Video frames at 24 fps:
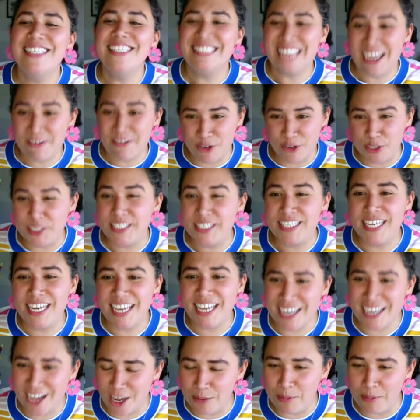diversity in
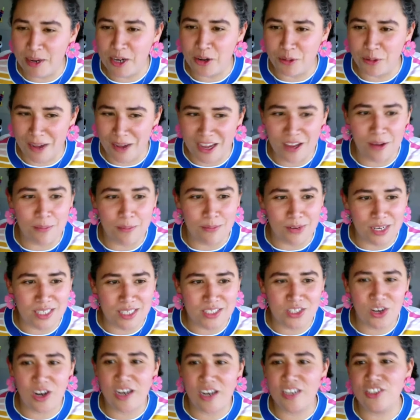gut microbiome
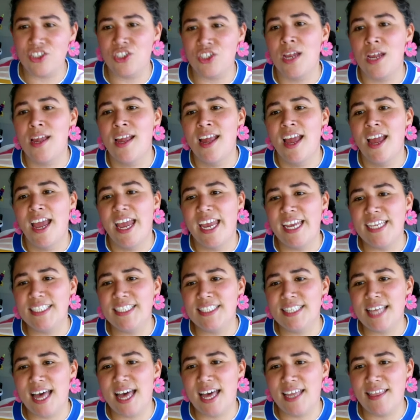research, is
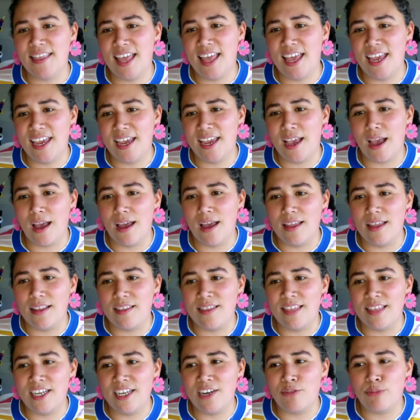that like
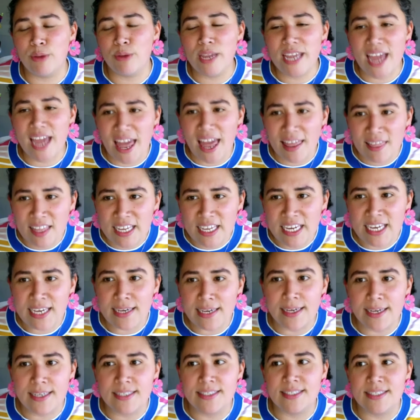the reality
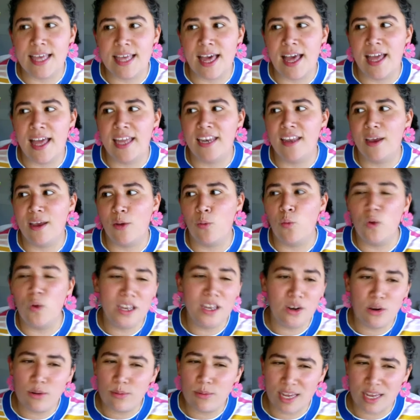is that we
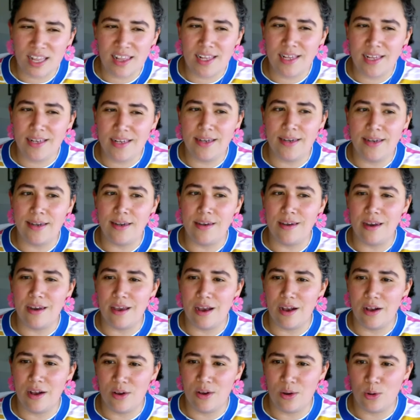don't really
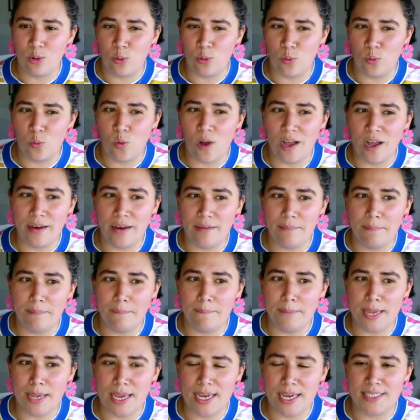know what
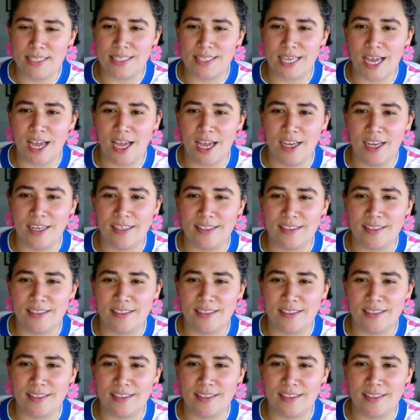makes a